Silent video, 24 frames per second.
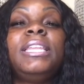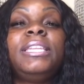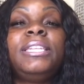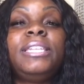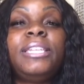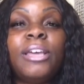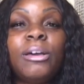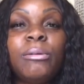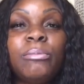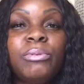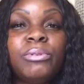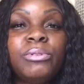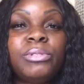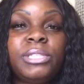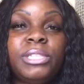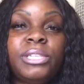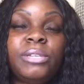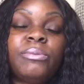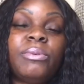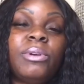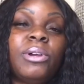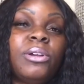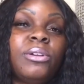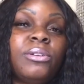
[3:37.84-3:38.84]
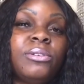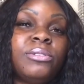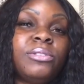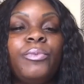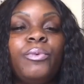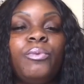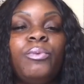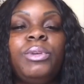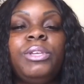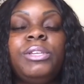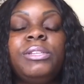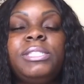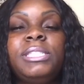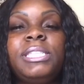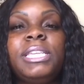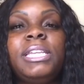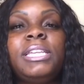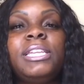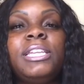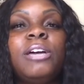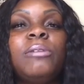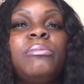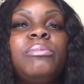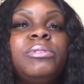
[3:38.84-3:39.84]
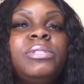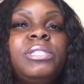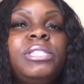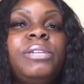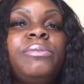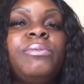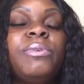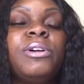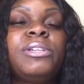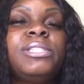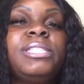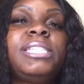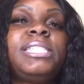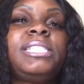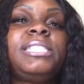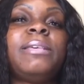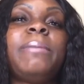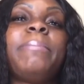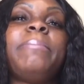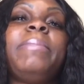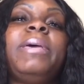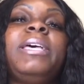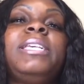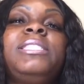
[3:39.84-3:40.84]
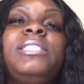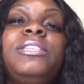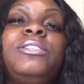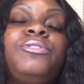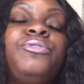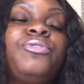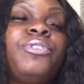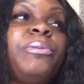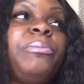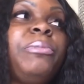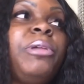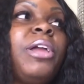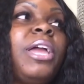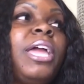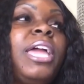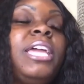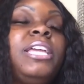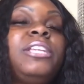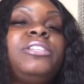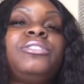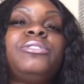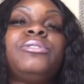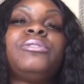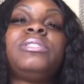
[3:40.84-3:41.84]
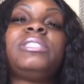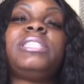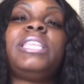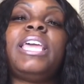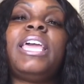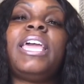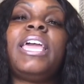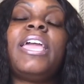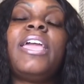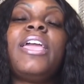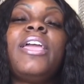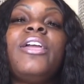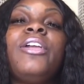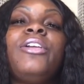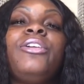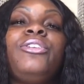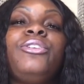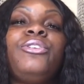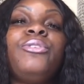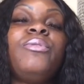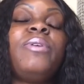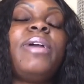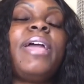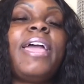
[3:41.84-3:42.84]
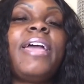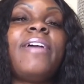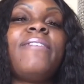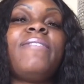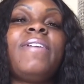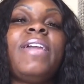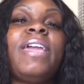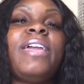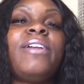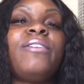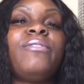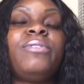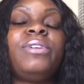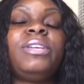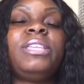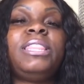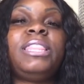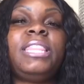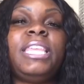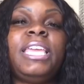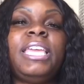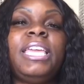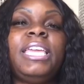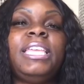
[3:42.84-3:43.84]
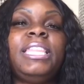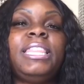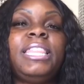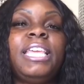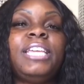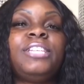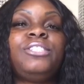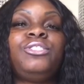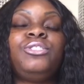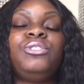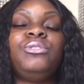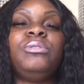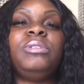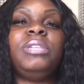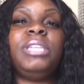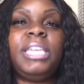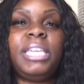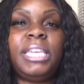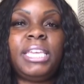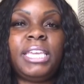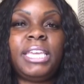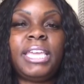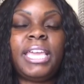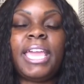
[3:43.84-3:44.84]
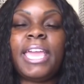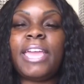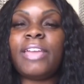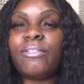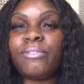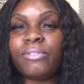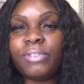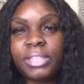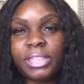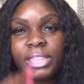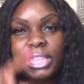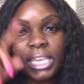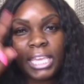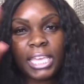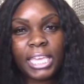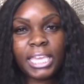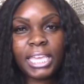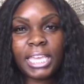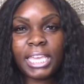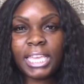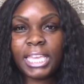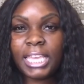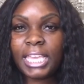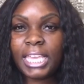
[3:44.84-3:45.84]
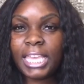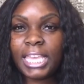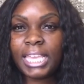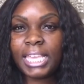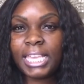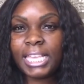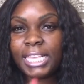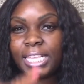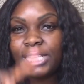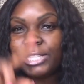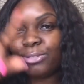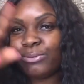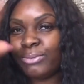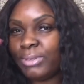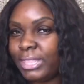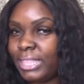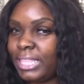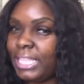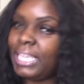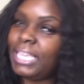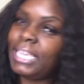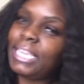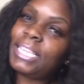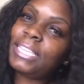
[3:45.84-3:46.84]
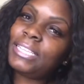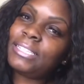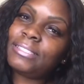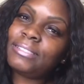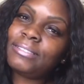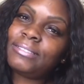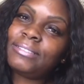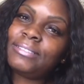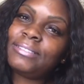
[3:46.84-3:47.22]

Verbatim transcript: double zeros. When you see double zeros, it's a message from your angels that you have everything that you need. Everything is within